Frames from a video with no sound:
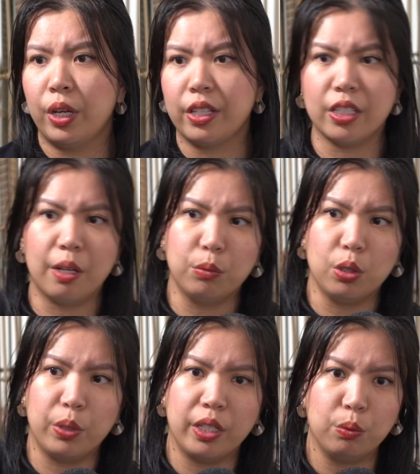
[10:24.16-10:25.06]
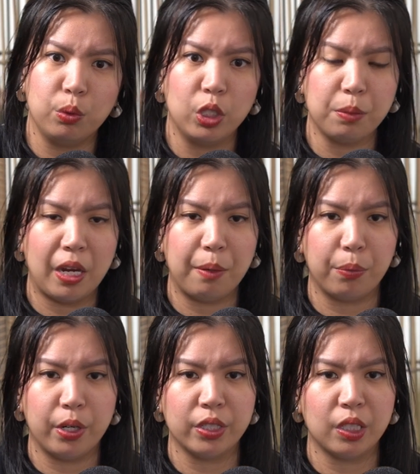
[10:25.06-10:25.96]
we had
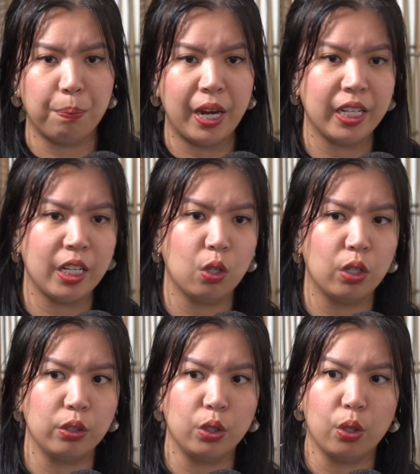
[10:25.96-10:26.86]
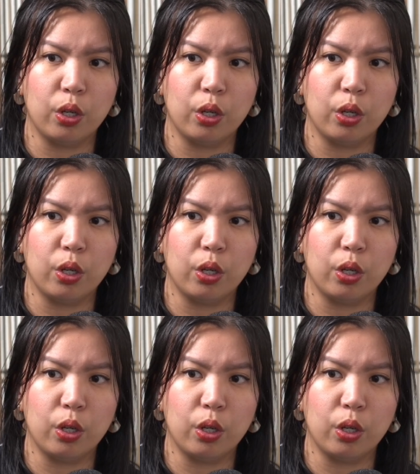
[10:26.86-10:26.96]
newspapers, depending on